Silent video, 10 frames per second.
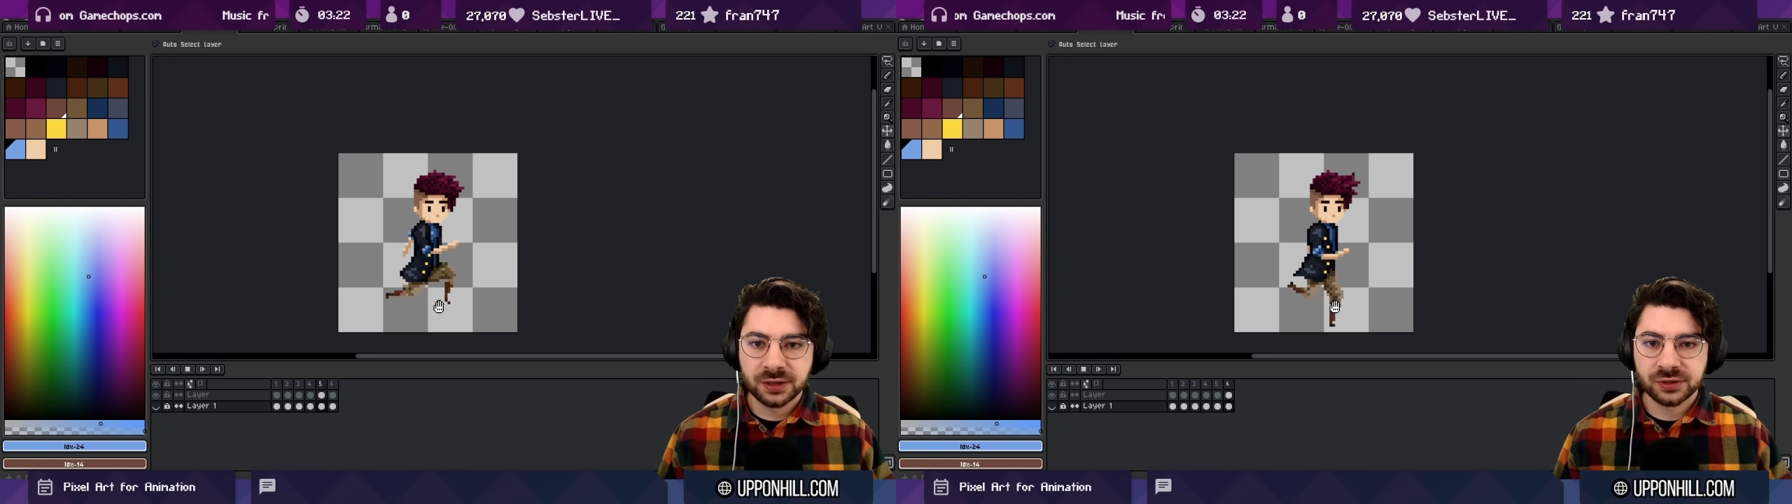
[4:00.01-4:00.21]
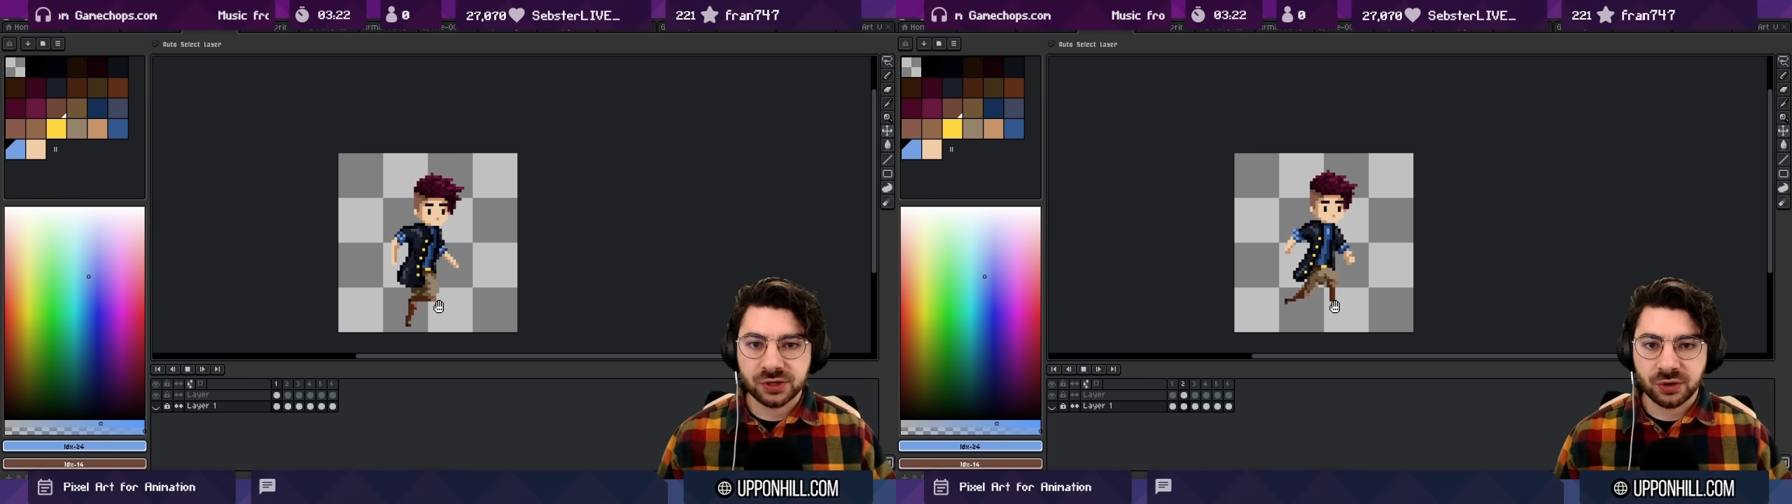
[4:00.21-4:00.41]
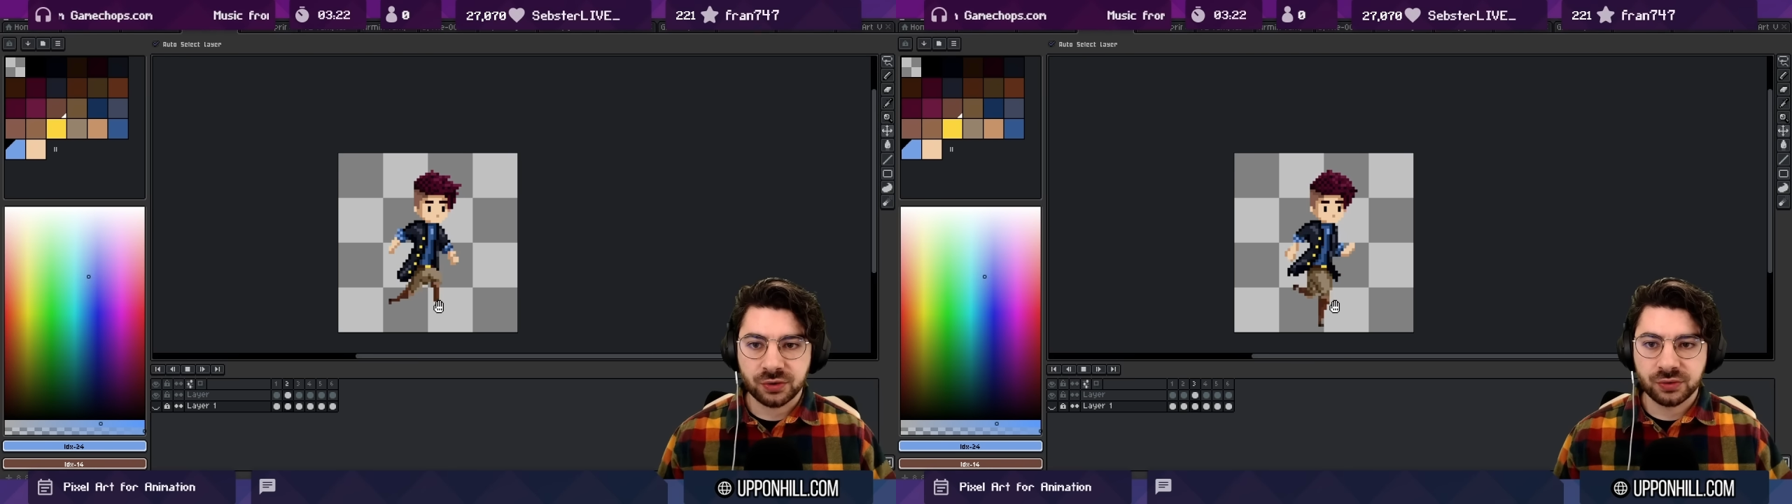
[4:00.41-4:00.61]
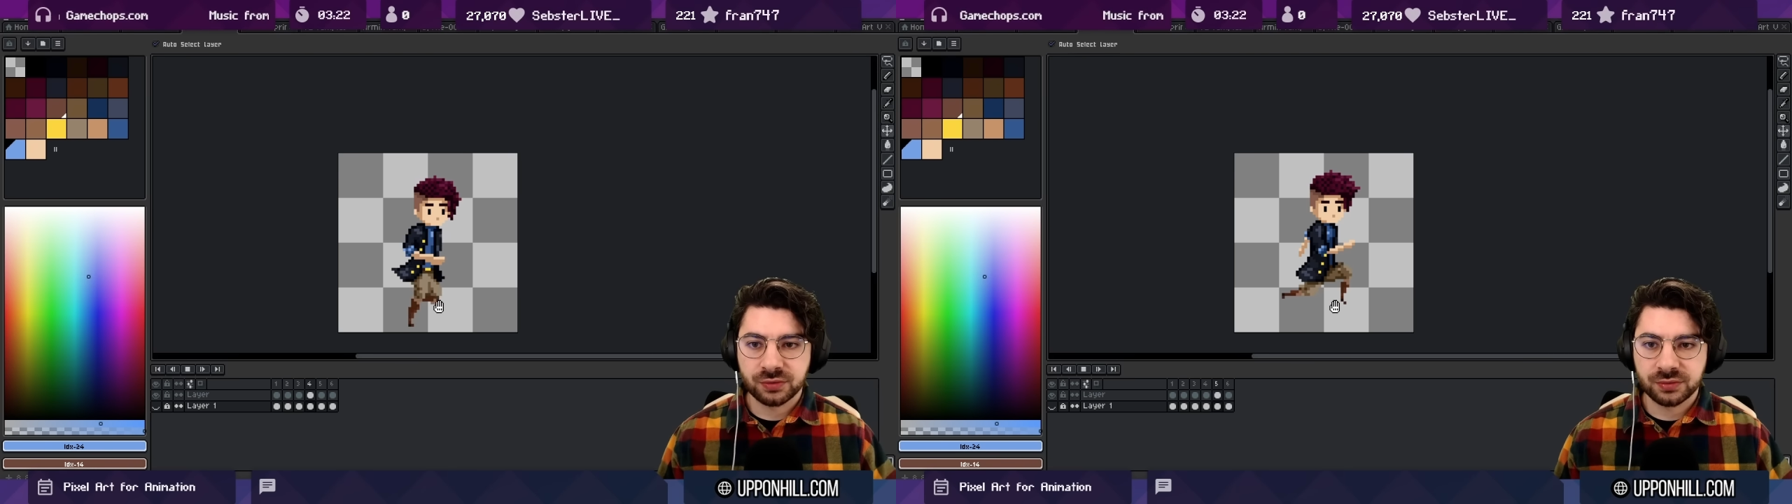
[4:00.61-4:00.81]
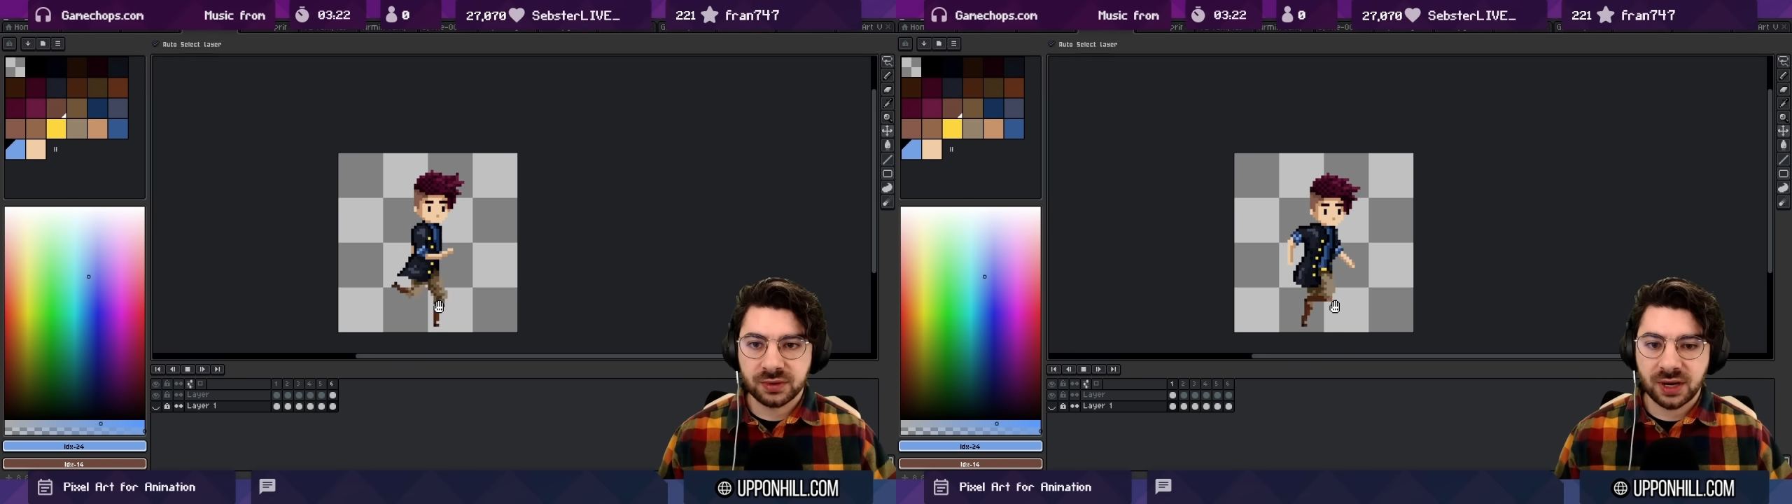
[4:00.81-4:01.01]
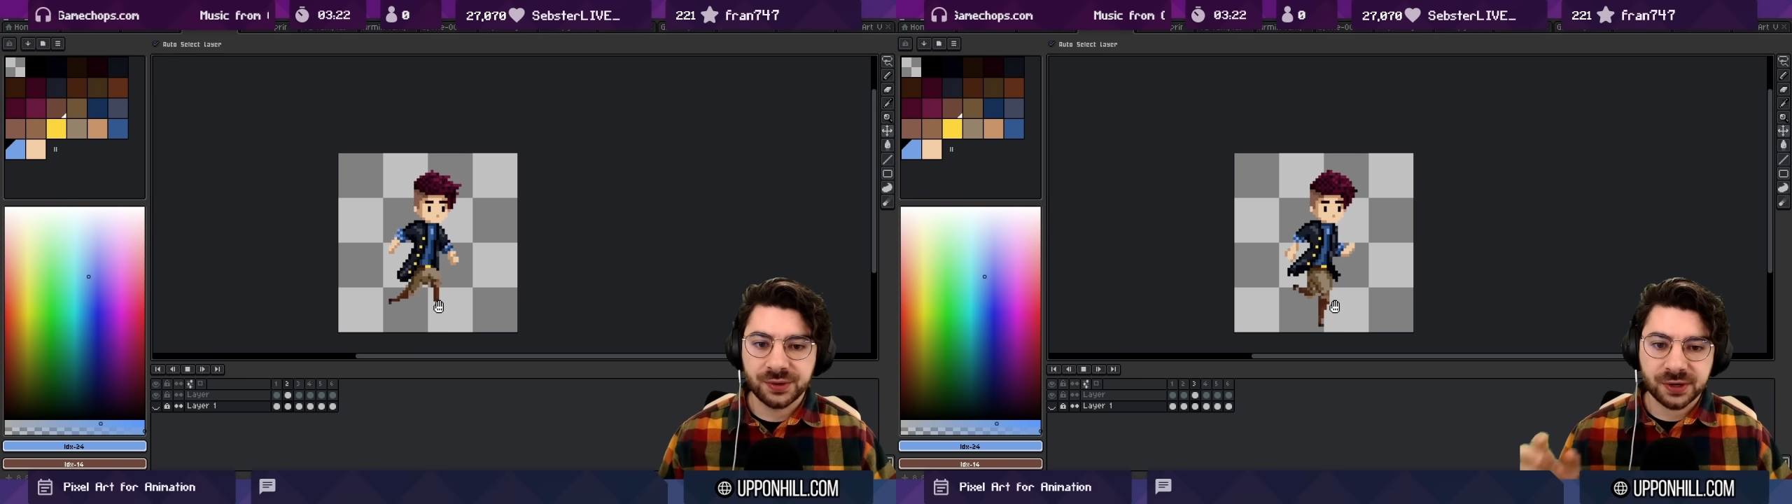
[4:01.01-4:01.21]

So I want to